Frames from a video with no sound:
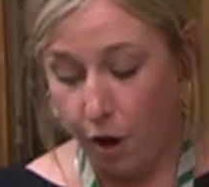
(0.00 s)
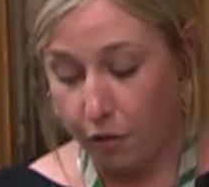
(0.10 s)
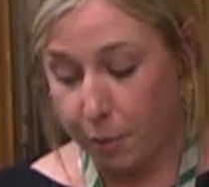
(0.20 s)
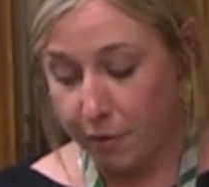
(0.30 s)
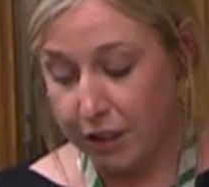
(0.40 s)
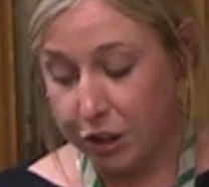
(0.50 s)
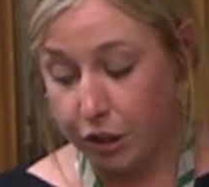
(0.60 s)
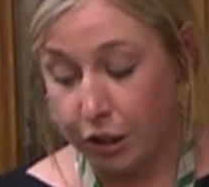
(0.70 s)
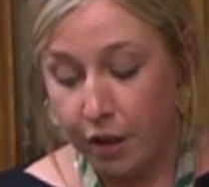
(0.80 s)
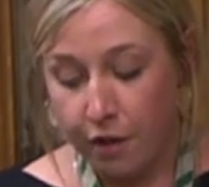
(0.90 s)
on the
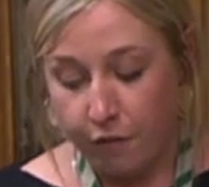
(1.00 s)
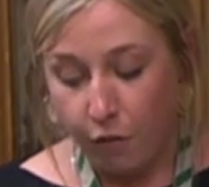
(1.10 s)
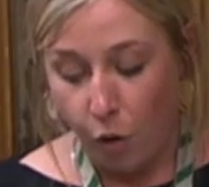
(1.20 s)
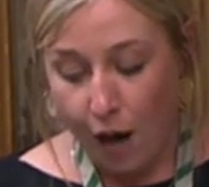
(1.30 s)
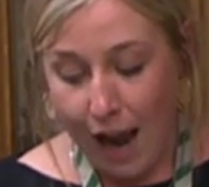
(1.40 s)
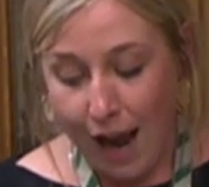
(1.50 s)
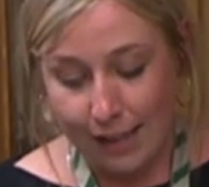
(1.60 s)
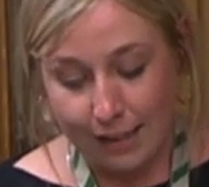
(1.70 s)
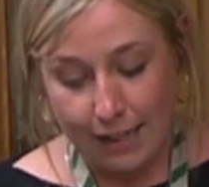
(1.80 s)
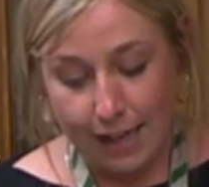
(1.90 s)
provision for
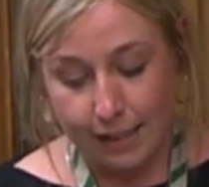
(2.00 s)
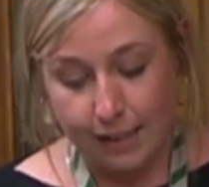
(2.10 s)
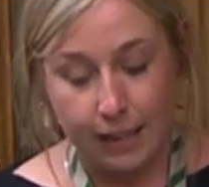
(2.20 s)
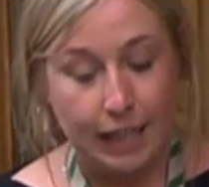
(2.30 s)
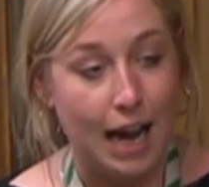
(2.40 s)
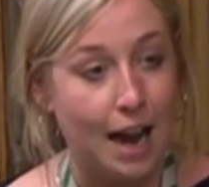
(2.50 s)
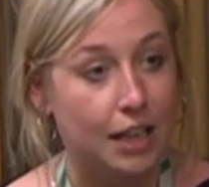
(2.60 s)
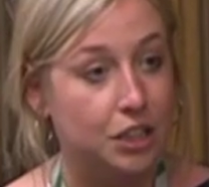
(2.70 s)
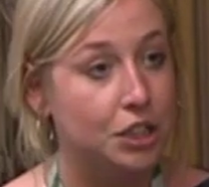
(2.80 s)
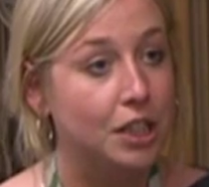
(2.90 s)
access to
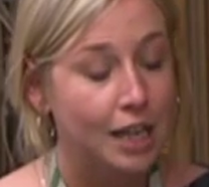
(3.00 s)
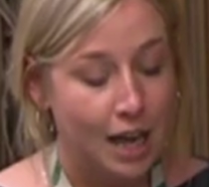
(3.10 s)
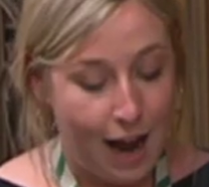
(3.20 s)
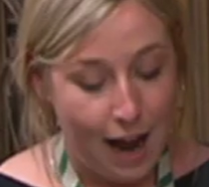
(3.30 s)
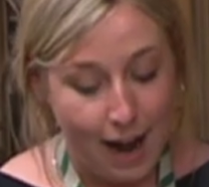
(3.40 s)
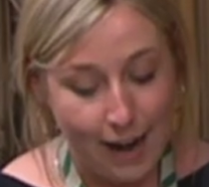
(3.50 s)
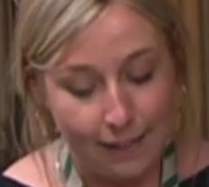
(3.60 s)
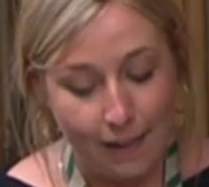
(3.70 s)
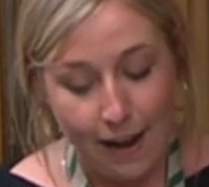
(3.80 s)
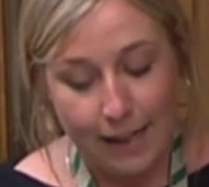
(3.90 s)
cash.
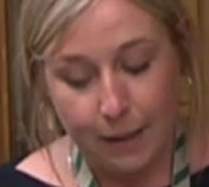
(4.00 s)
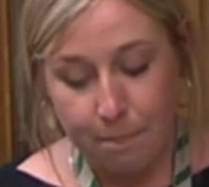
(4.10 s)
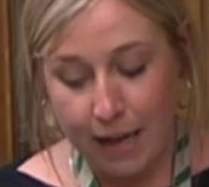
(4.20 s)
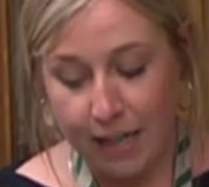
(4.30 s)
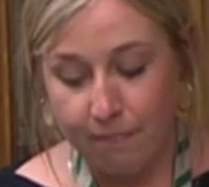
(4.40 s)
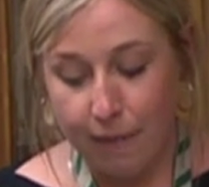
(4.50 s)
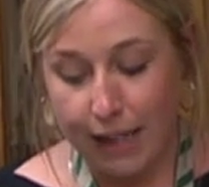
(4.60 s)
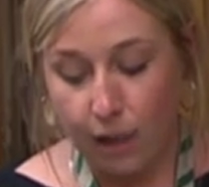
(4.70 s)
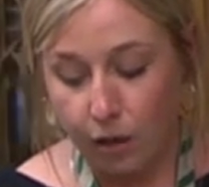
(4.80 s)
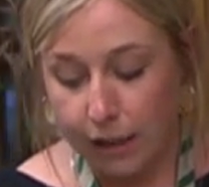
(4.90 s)
I, like many of
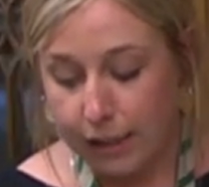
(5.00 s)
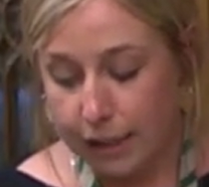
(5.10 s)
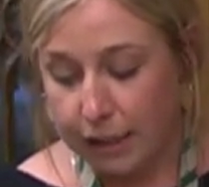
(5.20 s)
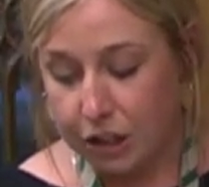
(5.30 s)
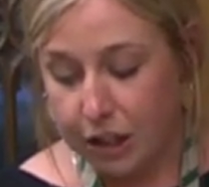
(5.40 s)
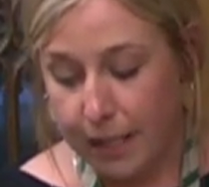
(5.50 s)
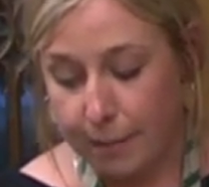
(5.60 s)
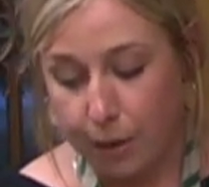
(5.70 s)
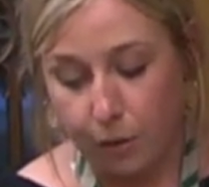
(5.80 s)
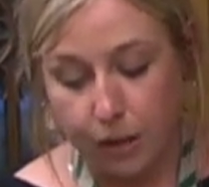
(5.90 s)
my colleagues in this
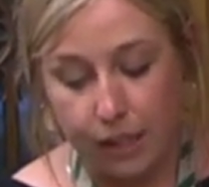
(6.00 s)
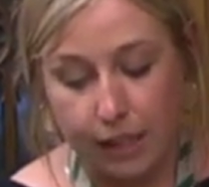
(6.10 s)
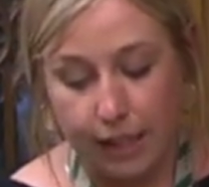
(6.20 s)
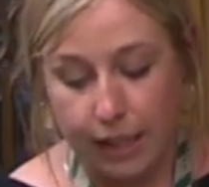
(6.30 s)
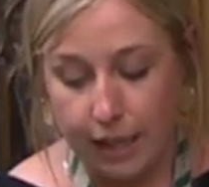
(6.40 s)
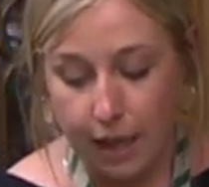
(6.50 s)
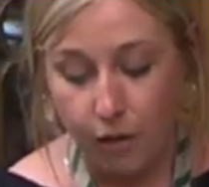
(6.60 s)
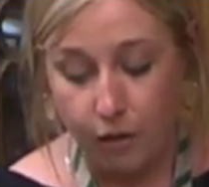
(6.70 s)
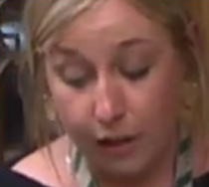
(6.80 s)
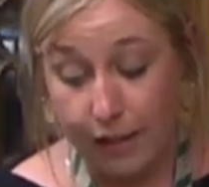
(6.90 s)
chamber,
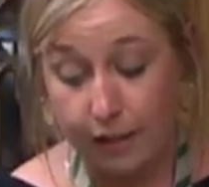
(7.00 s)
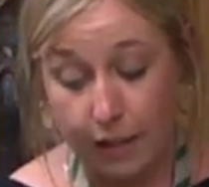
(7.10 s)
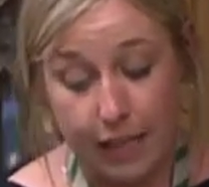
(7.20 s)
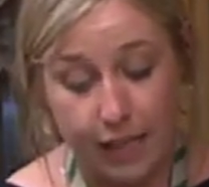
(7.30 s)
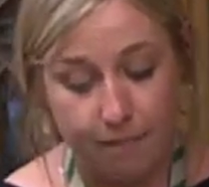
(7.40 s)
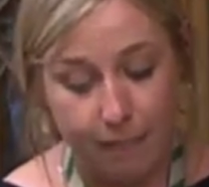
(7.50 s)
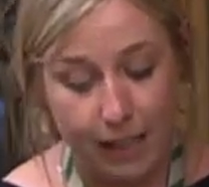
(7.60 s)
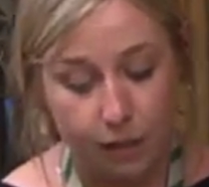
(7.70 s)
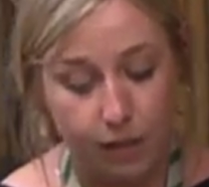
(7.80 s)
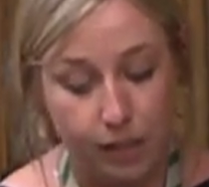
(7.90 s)
understand the need of
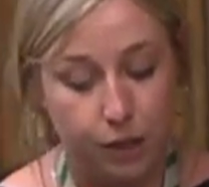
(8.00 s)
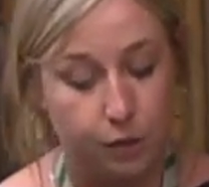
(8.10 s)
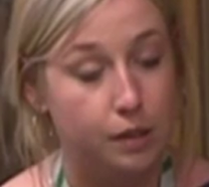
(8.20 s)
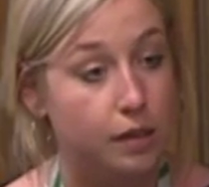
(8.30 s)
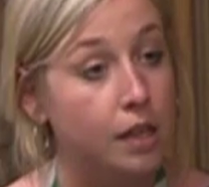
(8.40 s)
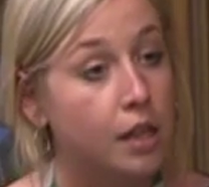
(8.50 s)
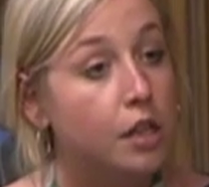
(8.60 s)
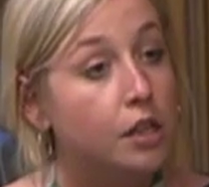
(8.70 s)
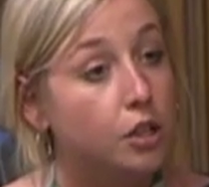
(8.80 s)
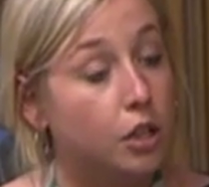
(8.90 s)
my constituents
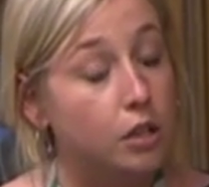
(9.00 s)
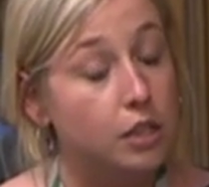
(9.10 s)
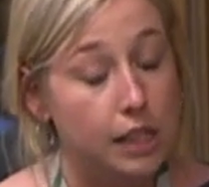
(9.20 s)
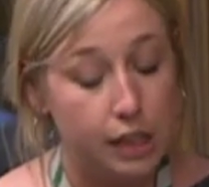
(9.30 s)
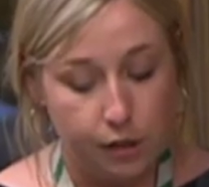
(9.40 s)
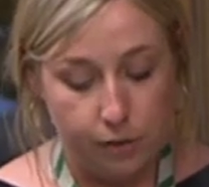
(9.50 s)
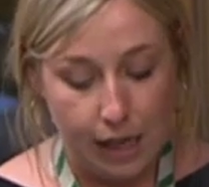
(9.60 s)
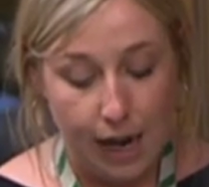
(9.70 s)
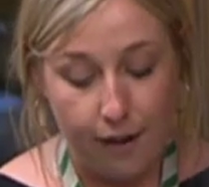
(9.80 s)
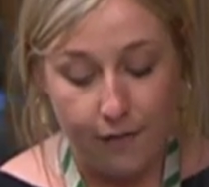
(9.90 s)
to continue to
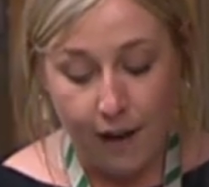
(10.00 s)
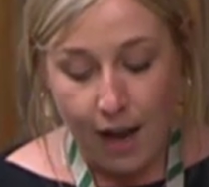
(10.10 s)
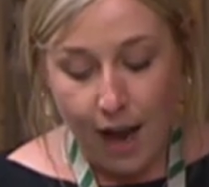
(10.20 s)
have